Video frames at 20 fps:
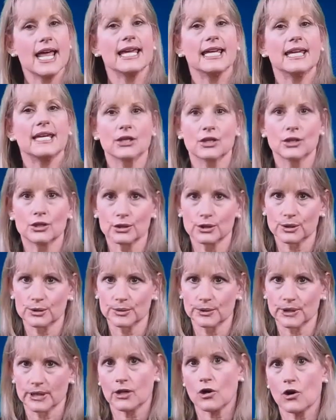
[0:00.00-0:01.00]

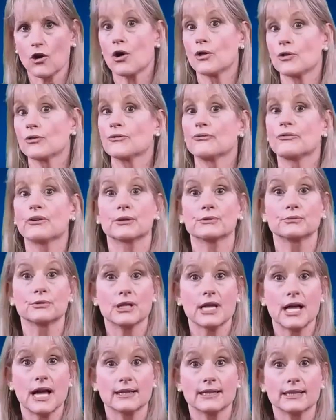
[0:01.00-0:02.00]
including all the federal
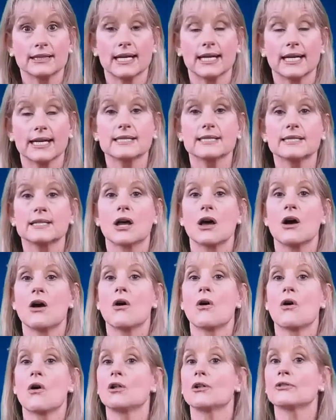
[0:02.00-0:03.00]
holidays,
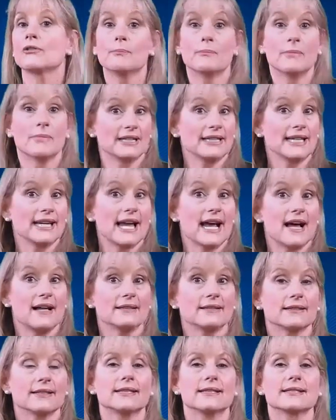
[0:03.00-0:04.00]
all the Monday
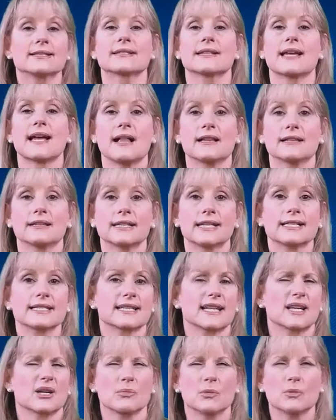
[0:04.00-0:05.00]
holidays
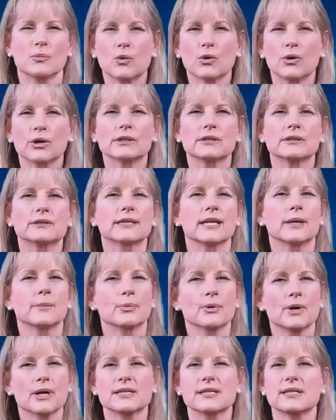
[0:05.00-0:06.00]
like Memorial Day,
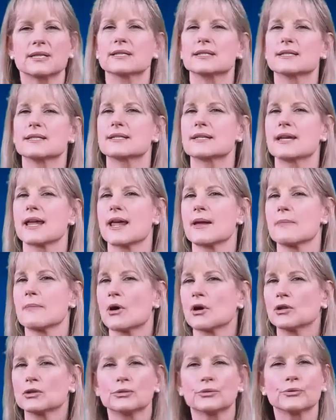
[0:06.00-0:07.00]
President's Day,
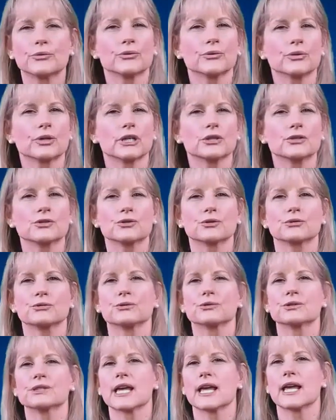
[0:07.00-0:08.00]
Martin Luther King
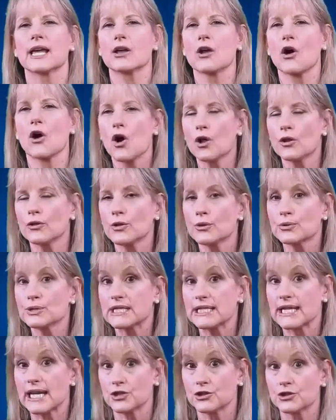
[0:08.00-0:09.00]
Jr. Day. All those
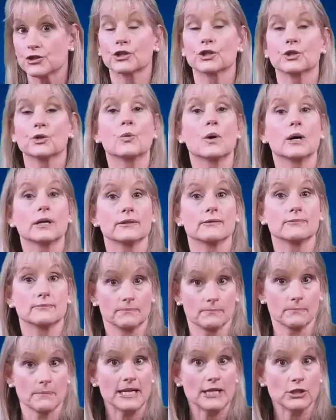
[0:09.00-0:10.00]
days you're going to want
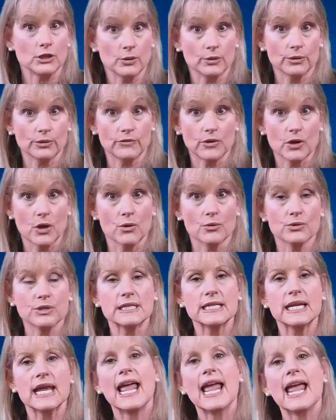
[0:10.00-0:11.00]
to make note of
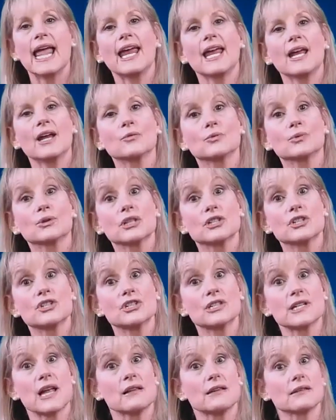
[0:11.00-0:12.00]
those, and
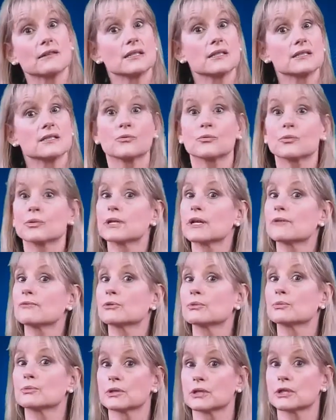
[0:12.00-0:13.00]
religious holidays of
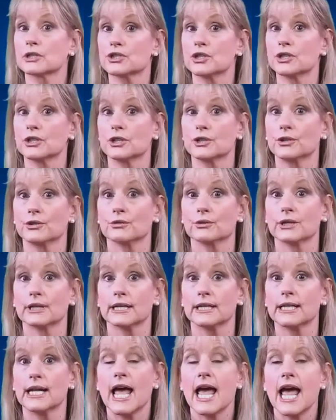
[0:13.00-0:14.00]
whatever religion that you're
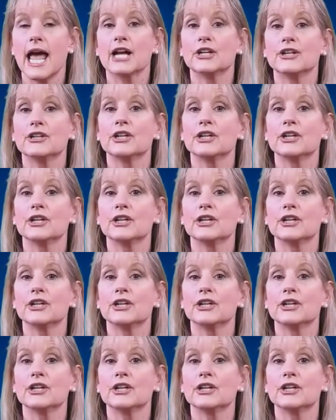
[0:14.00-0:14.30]
in. And